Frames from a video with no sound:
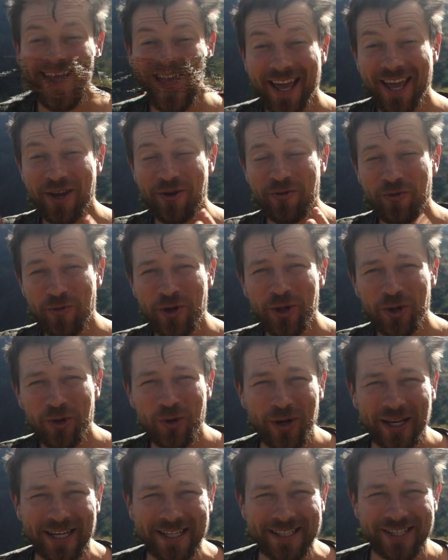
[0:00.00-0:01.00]
A real
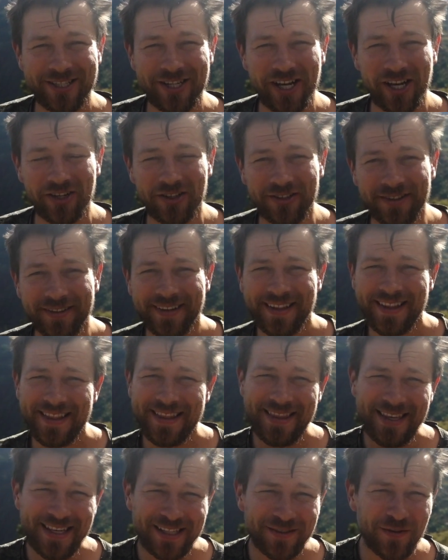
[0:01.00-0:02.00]
quick interjection.
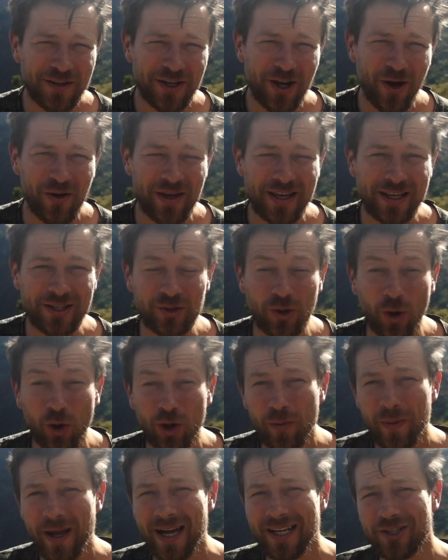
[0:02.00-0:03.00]
This video is
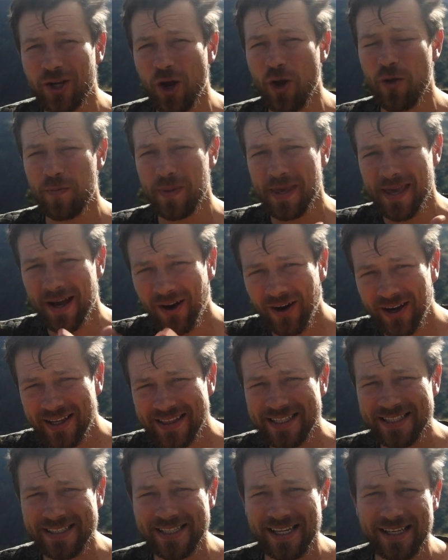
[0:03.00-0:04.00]
all about going behind
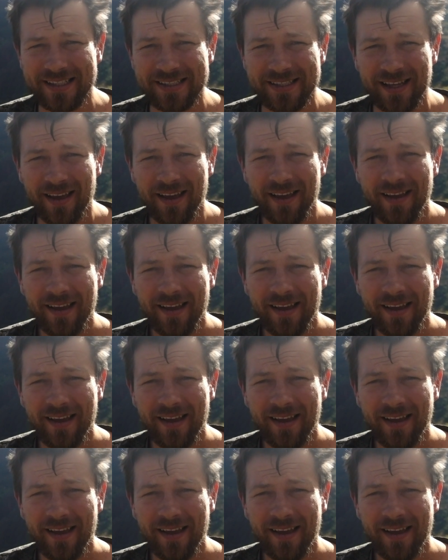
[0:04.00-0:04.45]
the scenes